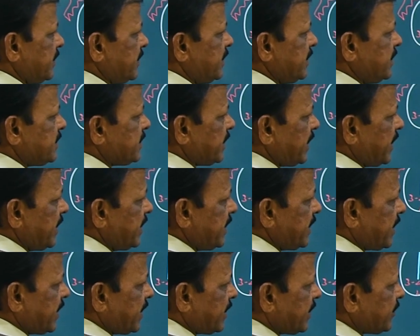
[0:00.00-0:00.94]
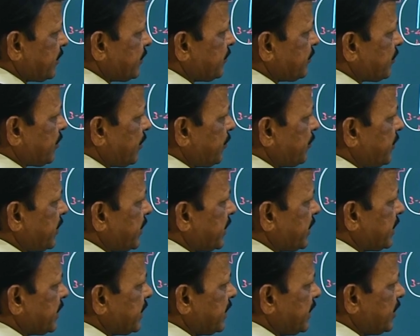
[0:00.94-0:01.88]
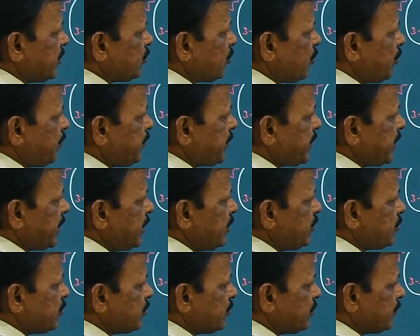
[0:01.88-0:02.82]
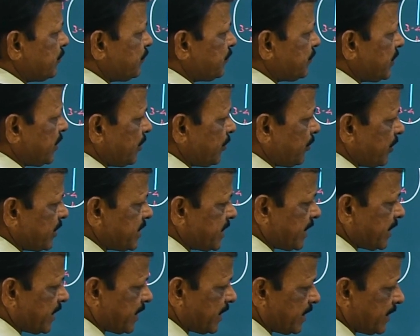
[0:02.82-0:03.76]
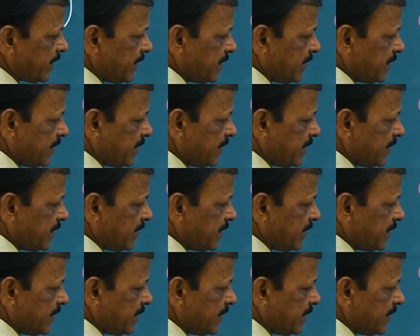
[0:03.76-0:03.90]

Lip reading: this area from where it open into vagina